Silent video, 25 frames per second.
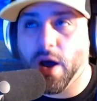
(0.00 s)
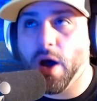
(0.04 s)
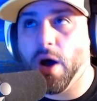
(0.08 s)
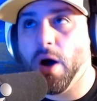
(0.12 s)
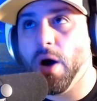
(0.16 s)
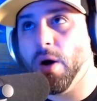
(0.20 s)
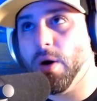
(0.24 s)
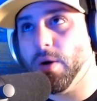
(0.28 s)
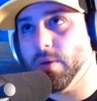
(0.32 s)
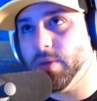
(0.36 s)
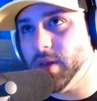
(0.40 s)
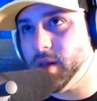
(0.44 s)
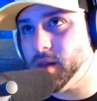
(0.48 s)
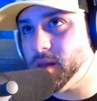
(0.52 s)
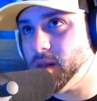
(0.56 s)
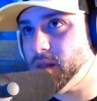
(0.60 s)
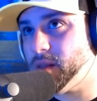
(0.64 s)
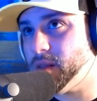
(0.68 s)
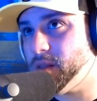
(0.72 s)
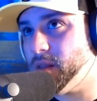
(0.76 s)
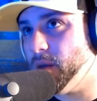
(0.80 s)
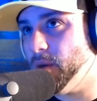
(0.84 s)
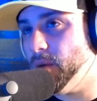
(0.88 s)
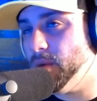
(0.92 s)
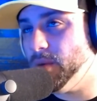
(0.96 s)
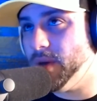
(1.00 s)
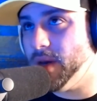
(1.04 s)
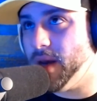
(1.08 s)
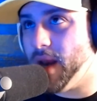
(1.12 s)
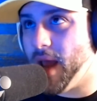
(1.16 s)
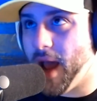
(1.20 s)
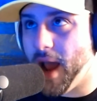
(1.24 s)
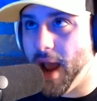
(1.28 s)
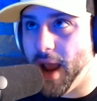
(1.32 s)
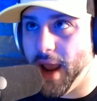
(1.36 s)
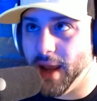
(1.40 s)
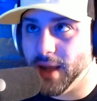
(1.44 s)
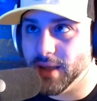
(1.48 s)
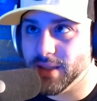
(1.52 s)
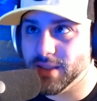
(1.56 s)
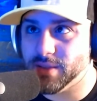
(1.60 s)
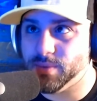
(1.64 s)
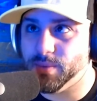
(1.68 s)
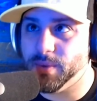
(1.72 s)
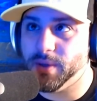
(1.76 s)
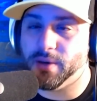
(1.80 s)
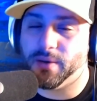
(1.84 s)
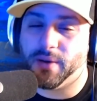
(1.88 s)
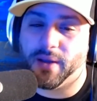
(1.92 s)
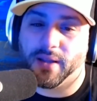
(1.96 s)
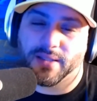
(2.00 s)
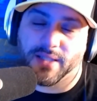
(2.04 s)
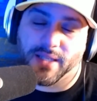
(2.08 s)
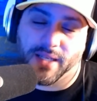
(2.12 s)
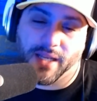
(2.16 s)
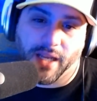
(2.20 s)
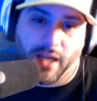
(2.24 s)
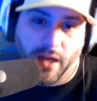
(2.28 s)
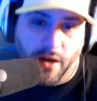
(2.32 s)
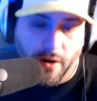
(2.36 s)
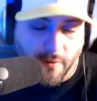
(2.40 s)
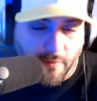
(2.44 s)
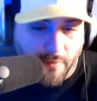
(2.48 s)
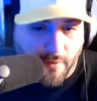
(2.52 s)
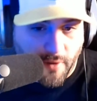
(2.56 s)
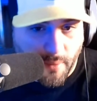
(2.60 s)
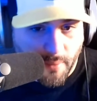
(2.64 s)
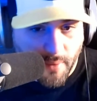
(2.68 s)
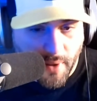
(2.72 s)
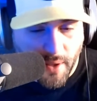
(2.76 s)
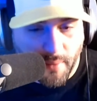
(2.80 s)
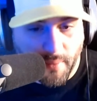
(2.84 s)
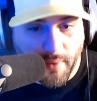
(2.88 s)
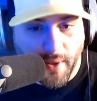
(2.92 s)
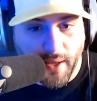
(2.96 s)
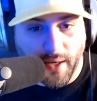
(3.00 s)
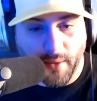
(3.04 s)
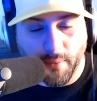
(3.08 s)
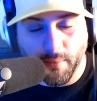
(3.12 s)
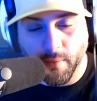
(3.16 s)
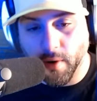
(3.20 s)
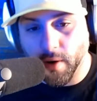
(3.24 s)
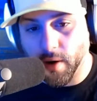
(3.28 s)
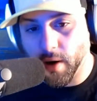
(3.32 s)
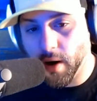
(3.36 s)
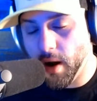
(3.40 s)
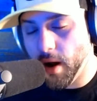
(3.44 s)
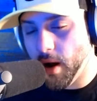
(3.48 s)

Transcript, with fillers: Oh, this is so nice. We don't get to hear from him anymore.